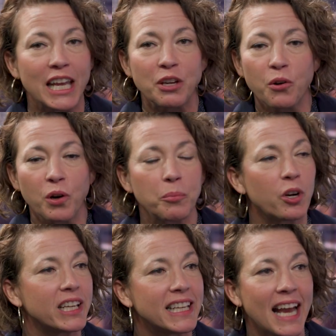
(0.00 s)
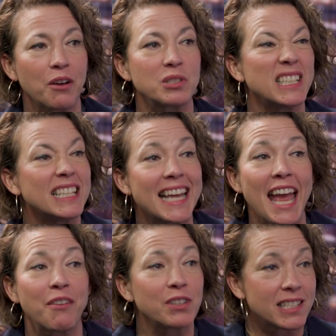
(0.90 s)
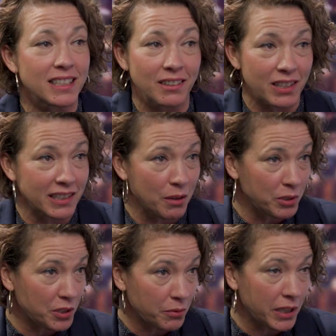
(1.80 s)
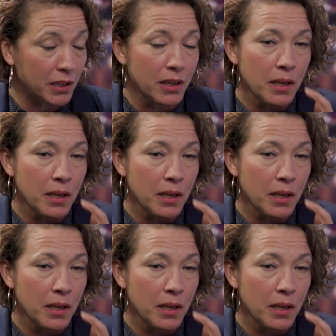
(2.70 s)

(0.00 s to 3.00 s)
incorporating housing into every single thing that we're doing.